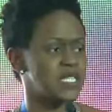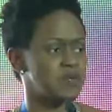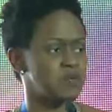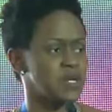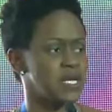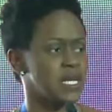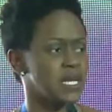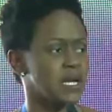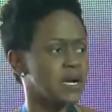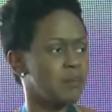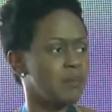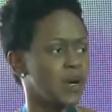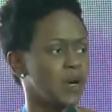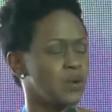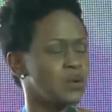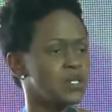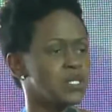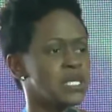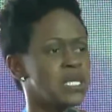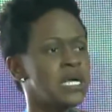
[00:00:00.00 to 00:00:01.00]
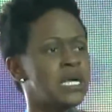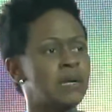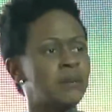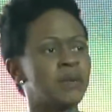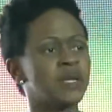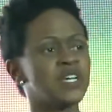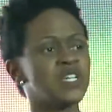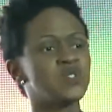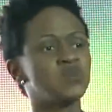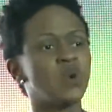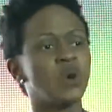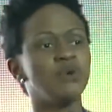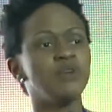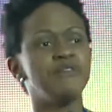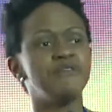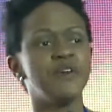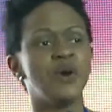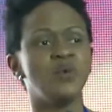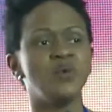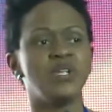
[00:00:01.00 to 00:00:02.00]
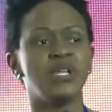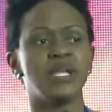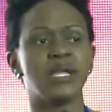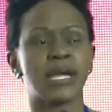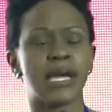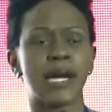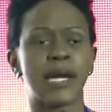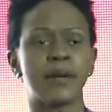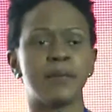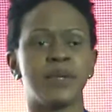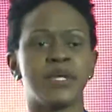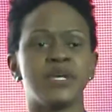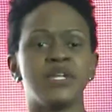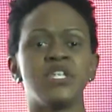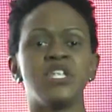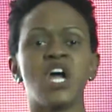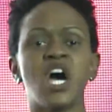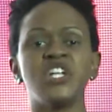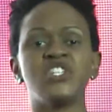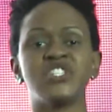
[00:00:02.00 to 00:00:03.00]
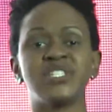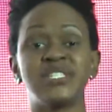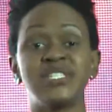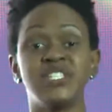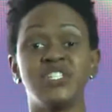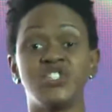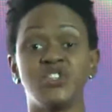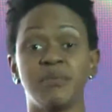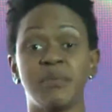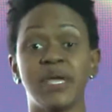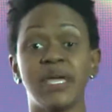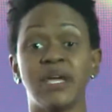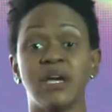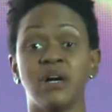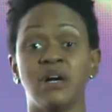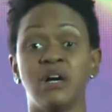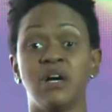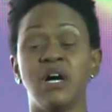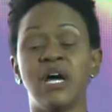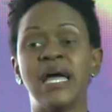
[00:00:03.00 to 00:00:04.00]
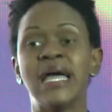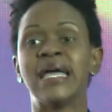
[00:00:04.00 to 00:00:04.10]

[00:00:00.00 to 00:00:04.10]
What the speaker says: speaking about, because what we found in the Caribbean, not just in Jamaica,